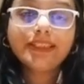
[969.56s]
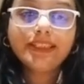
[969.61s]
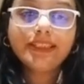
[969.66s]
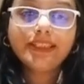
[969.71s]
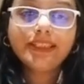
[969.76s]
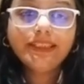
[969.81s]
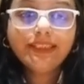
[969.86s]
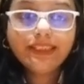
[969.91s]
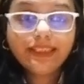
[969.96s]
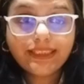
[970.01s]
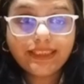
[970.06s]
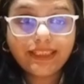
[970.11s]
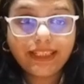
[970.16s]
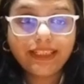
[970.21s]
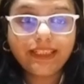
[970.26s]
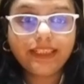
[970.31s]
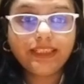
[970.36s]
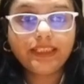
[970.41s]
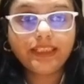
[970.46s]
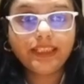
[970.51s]
In the
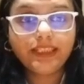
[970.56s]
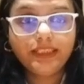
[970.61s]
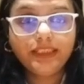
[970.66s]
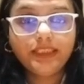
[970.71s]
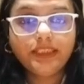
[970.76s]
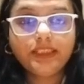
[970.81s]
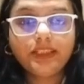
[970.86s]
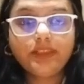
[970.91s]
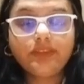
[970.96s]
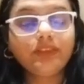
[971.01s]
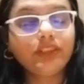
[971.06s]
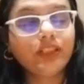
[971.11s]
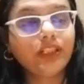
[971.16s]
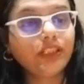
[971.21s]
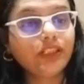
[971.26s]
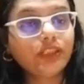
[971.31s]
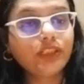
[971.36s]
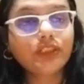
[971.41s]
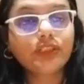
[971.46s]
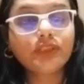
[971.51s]
second case, we are
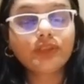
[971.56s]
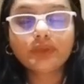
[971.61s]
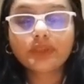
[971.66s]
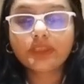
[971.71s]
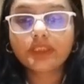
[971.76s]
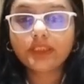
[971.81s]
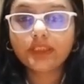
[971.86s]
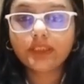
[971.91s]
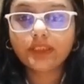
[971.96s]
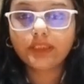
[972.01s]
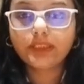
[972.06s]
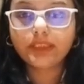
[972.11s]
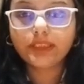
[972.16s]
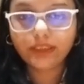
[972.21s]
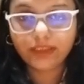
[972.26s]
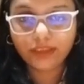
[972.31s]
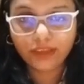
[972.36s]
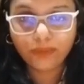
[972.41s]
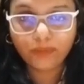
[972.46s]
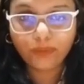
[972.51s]
introducing a
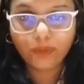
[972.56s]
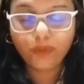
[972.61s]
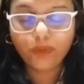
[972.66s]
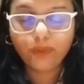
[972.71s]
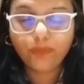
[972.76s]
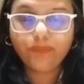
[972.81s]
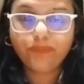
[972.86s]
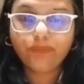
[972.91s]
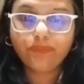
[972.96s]
tennis ball.